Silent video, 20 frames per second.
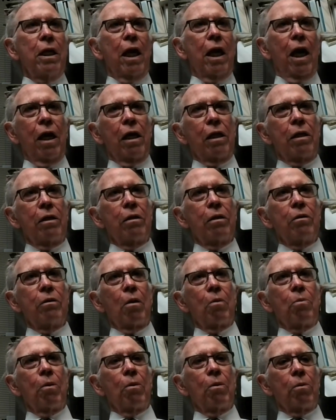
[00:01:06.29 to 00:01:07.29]
and
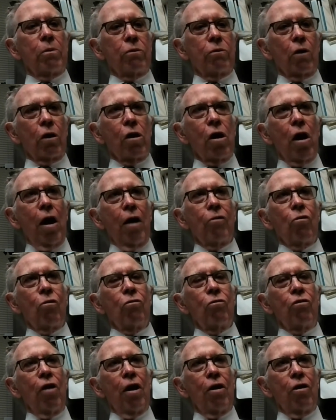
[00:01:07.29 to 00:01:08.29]
the
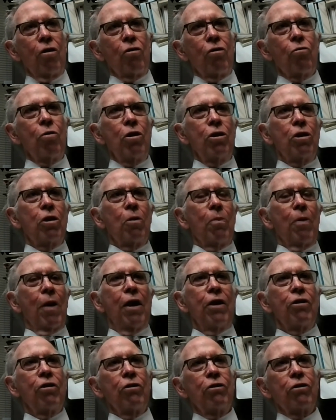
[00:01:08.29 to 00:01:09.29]
psychiatrists had to treat the
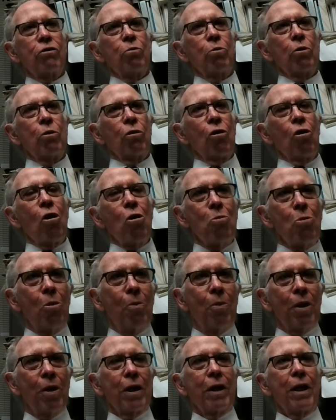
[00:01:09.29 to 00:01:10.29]
patients with herbal
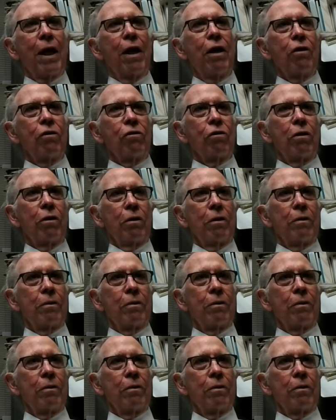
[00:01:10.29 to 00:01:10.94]
medication.